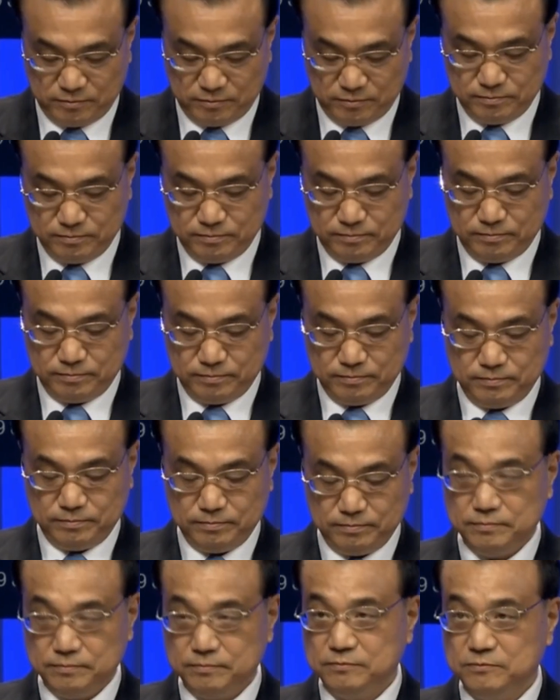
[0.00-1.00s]
So
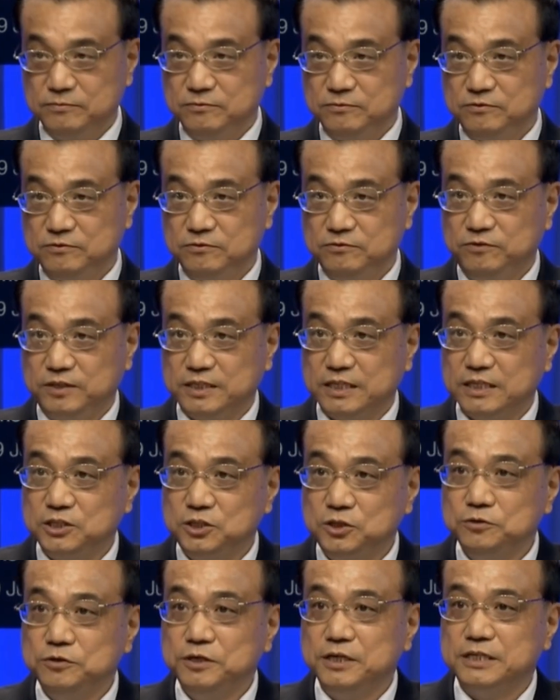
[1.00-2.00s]
we take
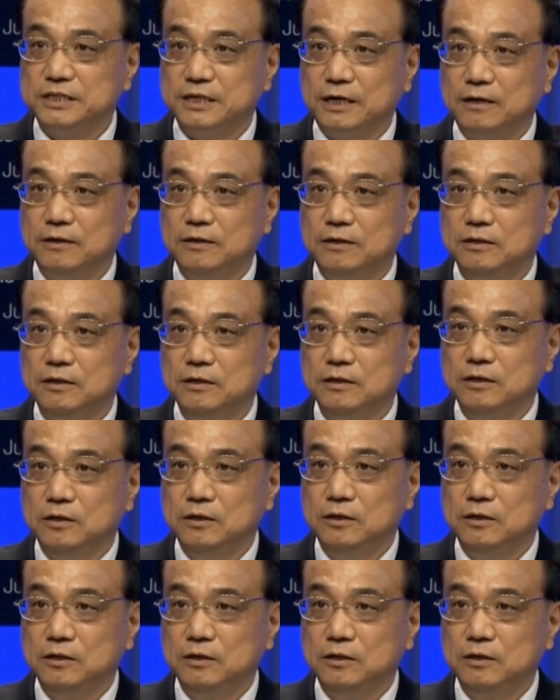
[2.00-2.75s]
employment